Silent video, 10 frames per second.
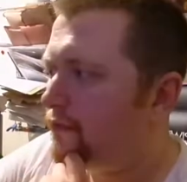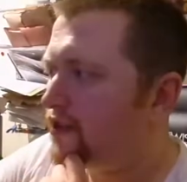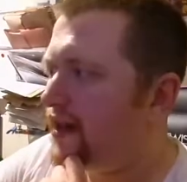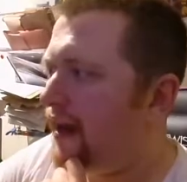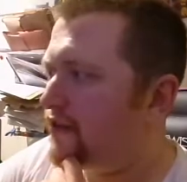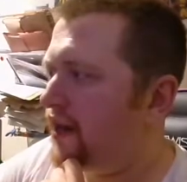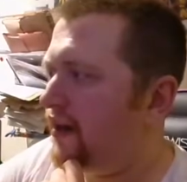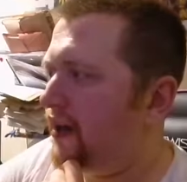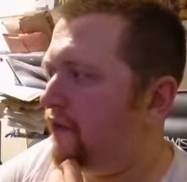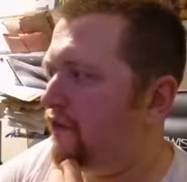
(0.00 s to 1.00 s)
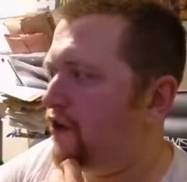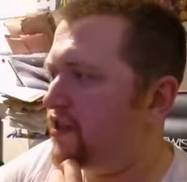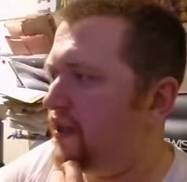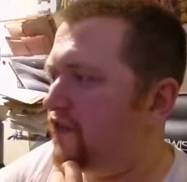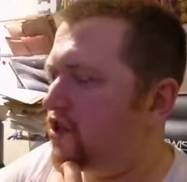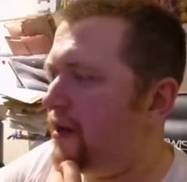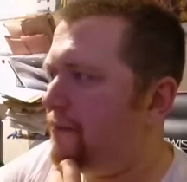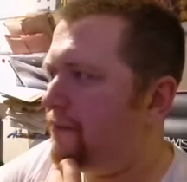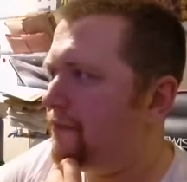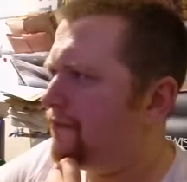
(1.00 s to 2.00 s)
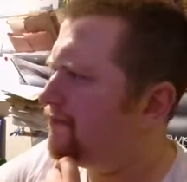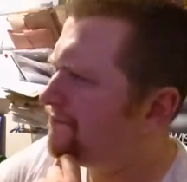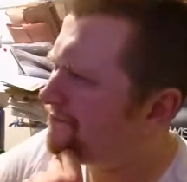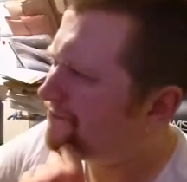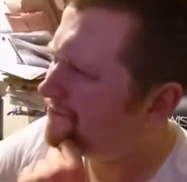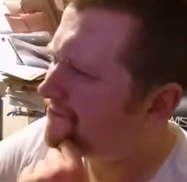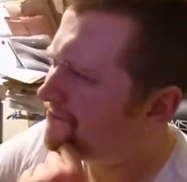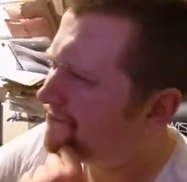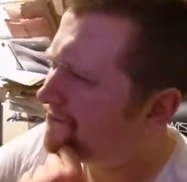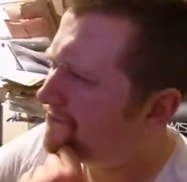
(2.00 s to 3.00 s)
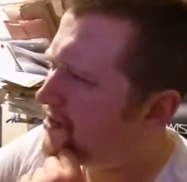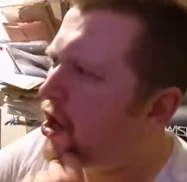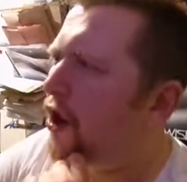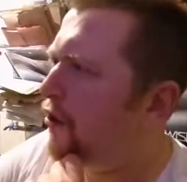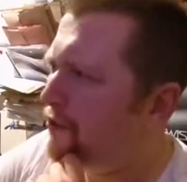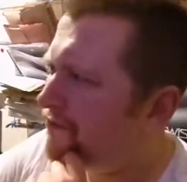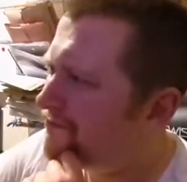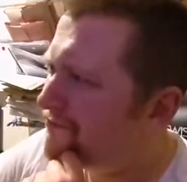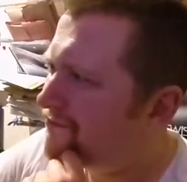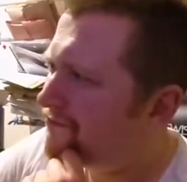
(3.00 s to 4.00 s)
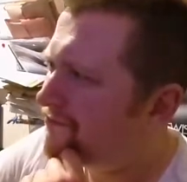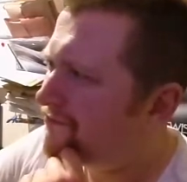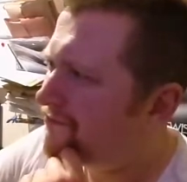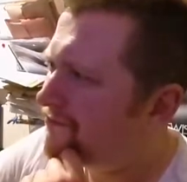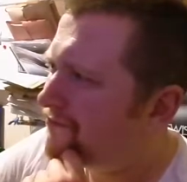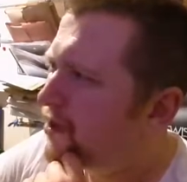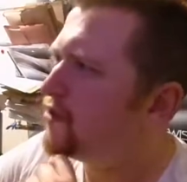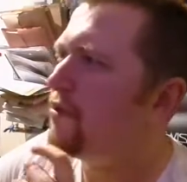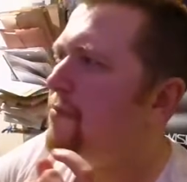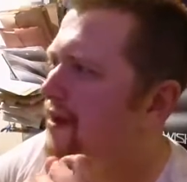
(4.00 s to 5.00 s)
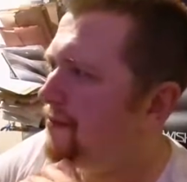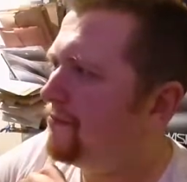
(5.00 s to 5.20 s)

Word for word: Wasn't Hau technically the first ever champ? No. Because we beat him.